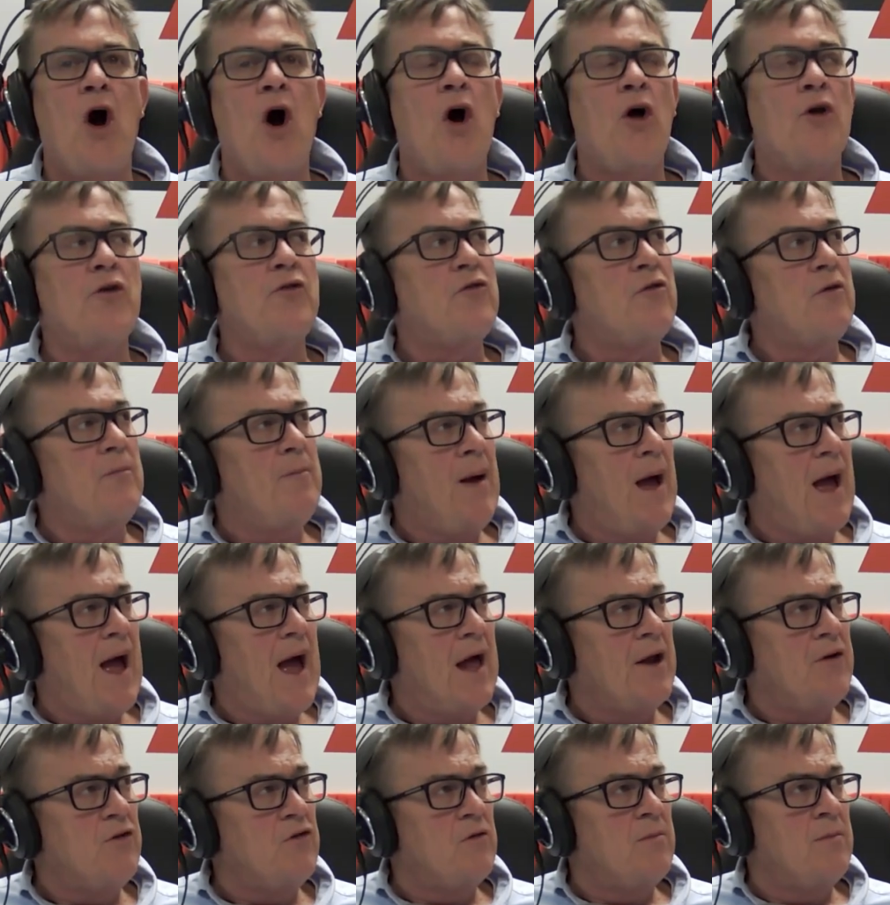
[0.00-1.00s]
on
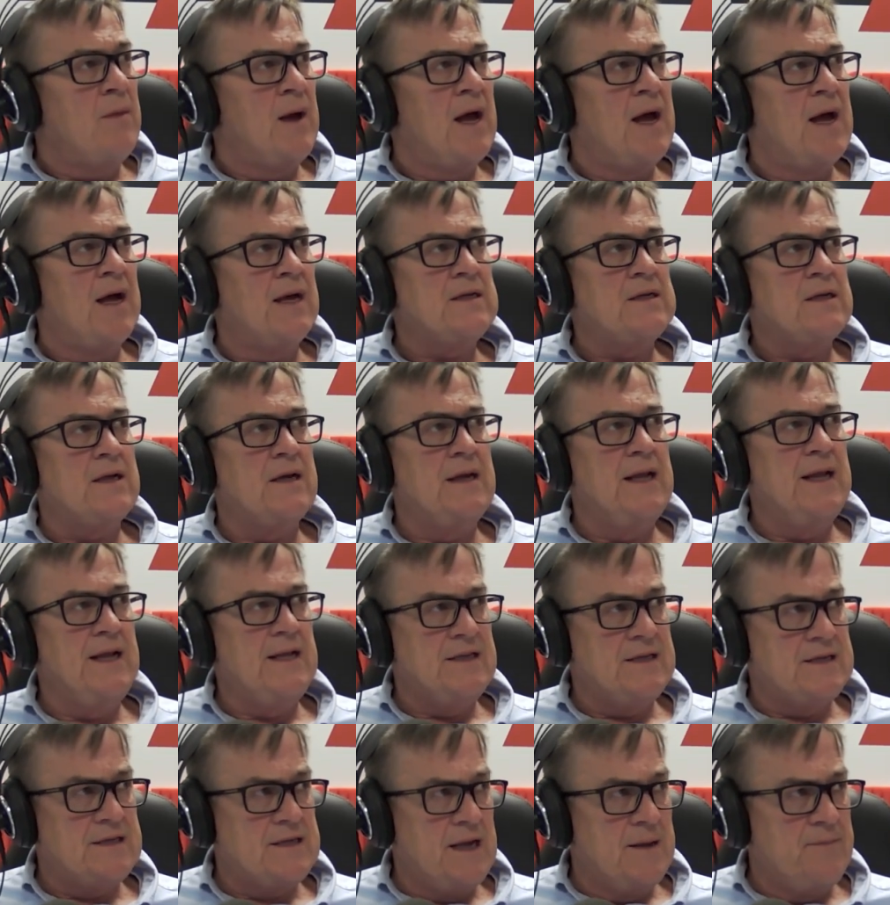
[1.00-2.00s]
unremarked,
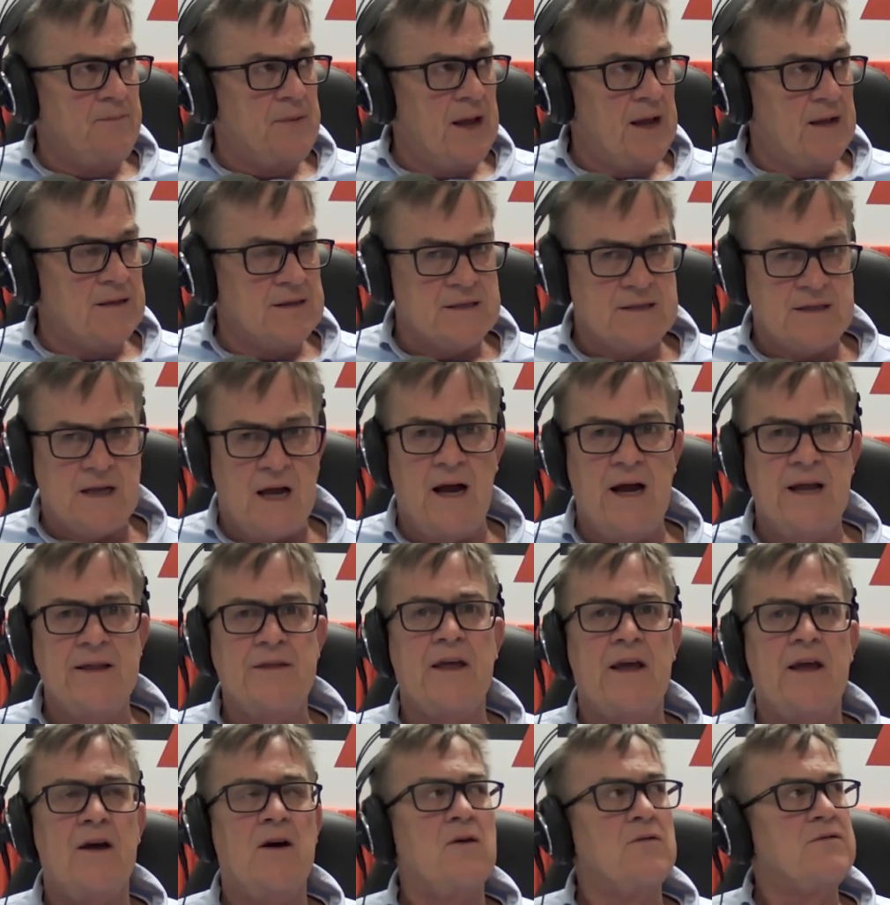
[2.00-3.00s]
let's step outside
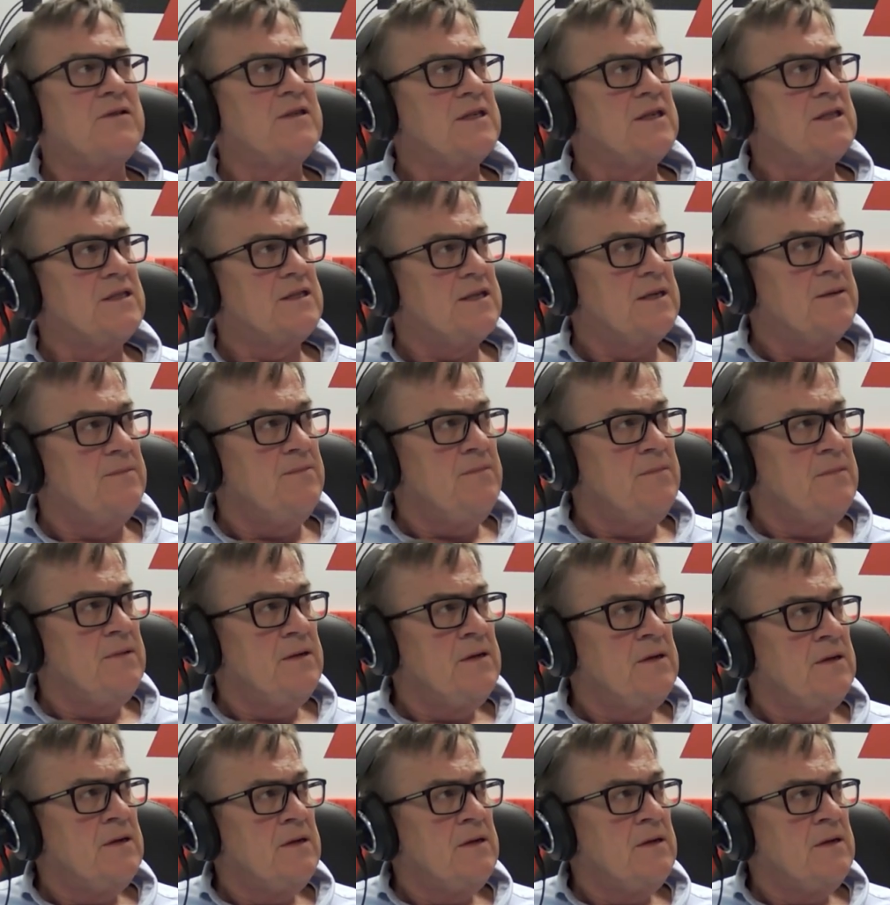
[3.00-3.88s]
the health system